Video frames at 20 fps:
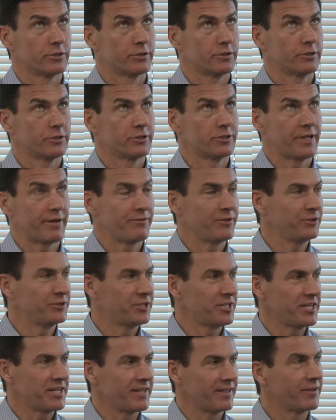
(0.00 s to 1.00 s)

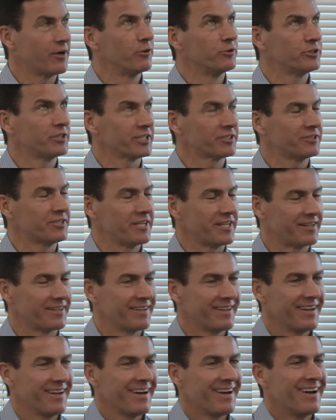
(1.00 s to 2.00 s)
seventeen, no, sixteen.
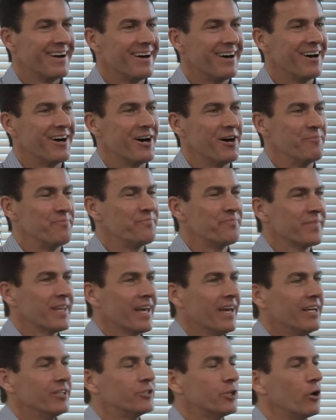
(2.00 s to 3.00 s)
Um,
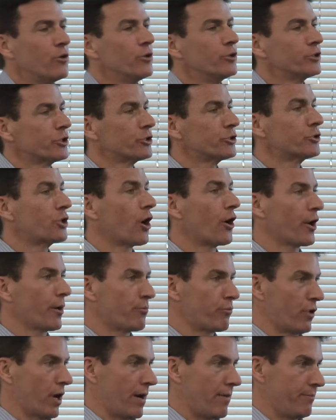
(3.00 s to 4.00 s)
so there's a
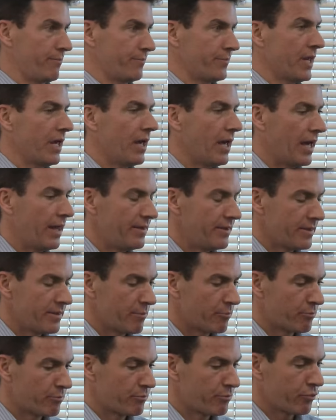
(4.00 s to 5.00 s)
startup problem, and
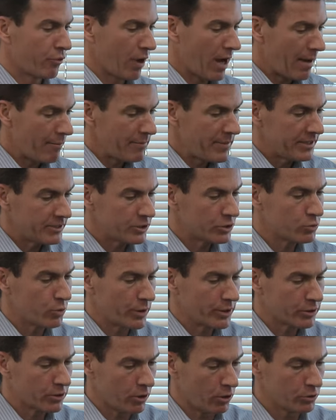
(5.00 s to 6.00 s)
the problem is, is
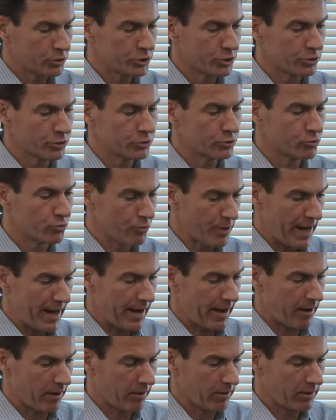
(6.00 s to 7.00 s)
when culture's
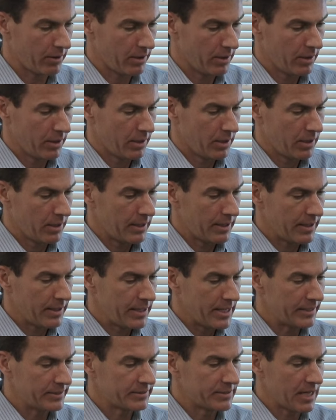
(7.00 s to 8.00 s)
rare,
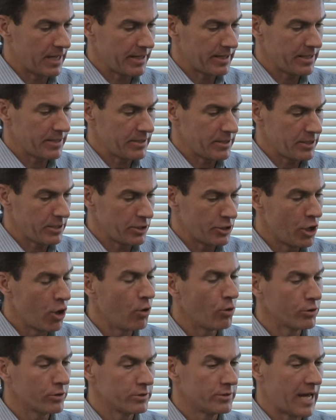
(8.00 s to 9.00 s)
it's not, you
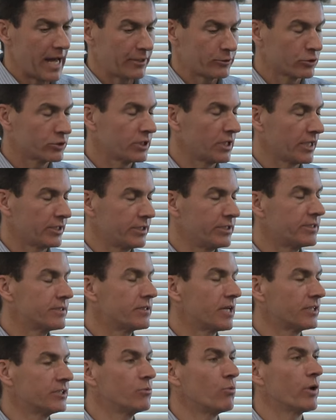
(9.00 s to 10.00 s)
know, natural selection
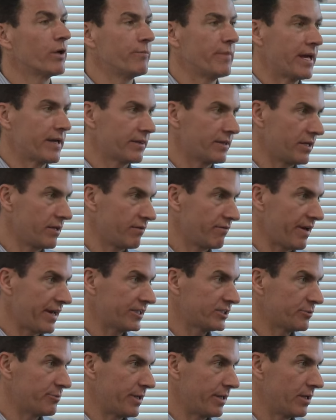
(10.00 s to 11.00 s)
doesn't want to make the
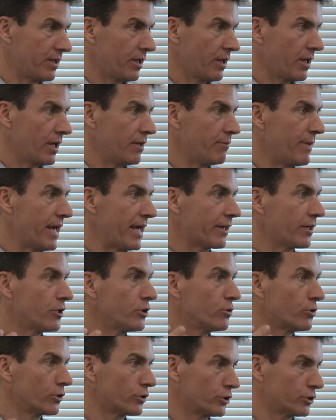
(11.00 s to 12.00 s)
investment in making
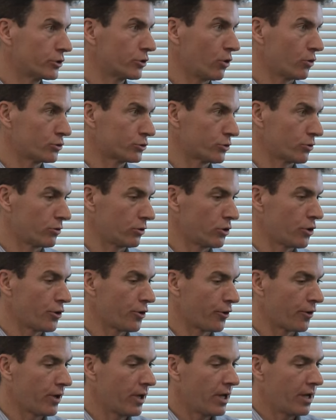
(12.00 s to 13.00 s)
you a good cultural
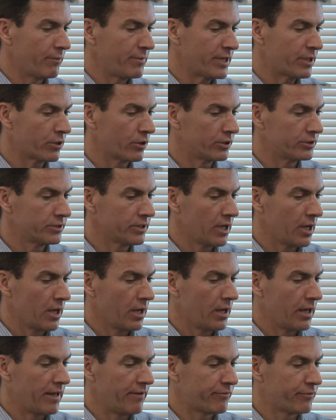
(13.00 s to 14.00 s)
learner, because
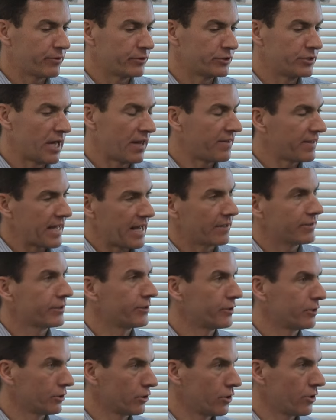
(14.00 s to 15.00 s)
if there's nothing out
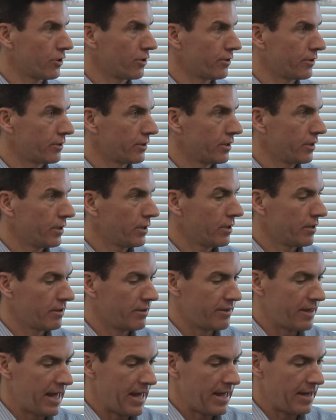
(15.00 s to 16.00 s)
there to learn,
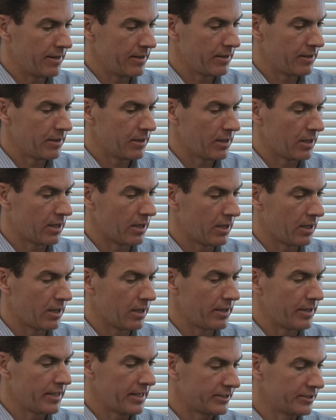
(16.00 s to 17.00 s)
then
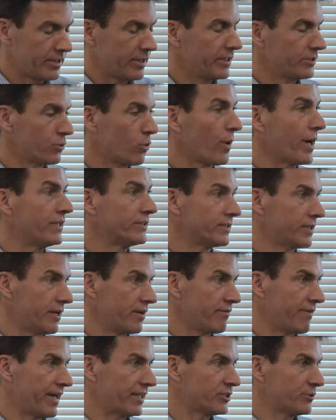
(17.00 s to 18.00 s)
uh, it's, a, it's a wasted
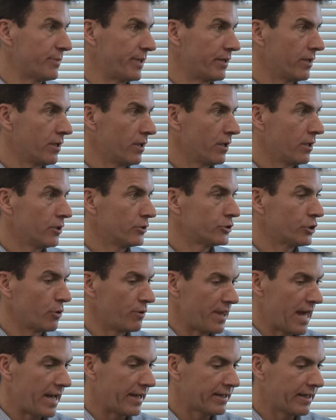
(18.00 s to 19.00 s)
investment. So
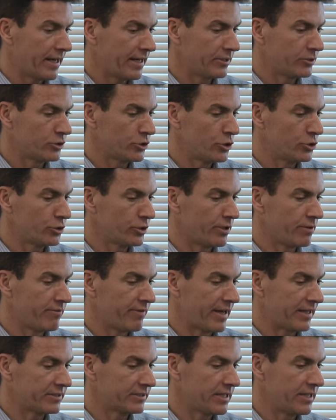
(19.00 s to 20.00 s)
in that case, you should
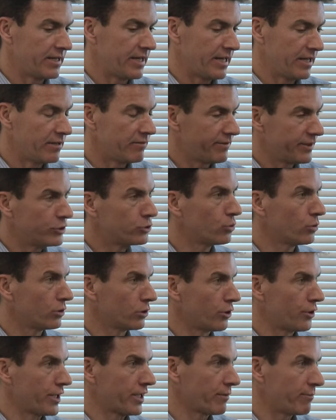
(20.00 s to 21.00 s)
invest in individual
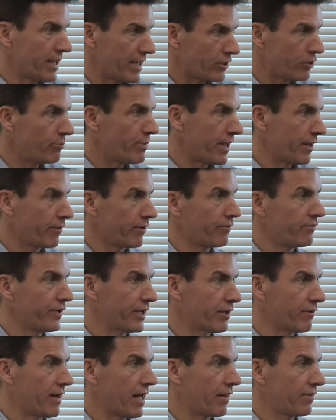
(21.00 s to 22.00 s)
learning and make you better at
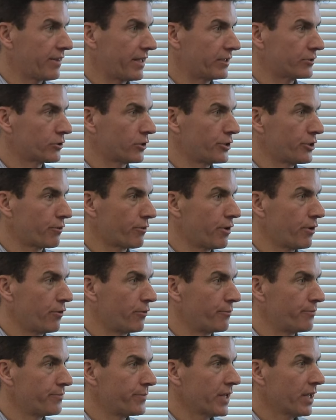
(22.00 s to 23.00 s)
figuring out things on your
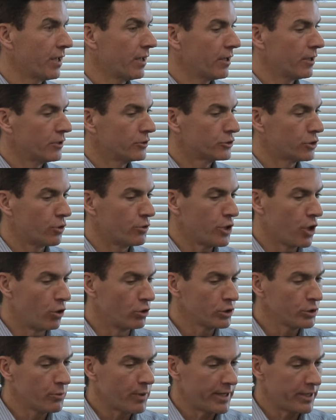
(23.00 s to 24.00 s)
own. So the
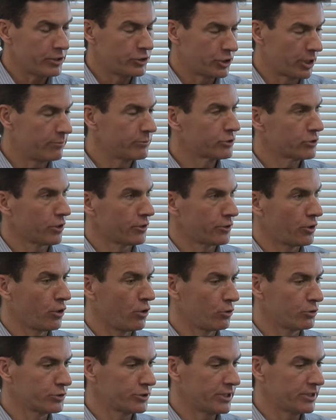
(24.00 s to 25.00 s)
only way to jumpstart the
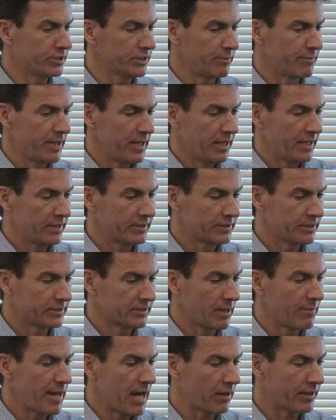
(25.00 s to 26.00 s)
whole system is to
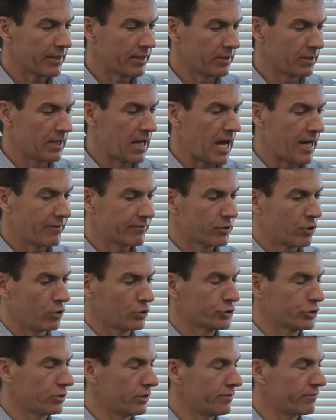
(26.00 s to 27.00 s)
somehow get a lot of
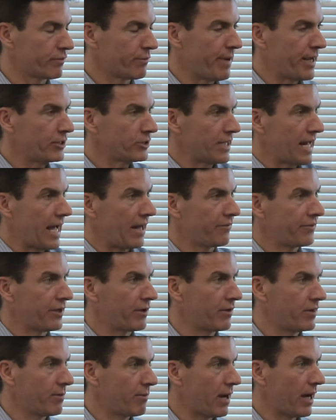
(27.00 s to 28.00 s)
cultural information out
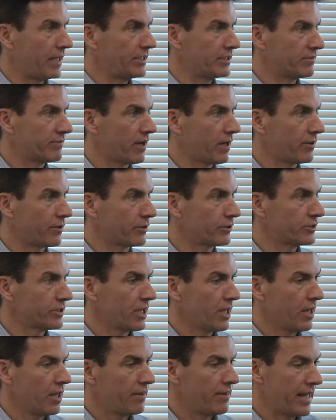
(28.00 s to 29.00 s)
there in the minds of others.
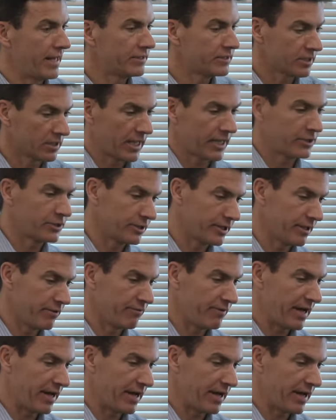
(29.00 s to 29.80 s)
Then selection can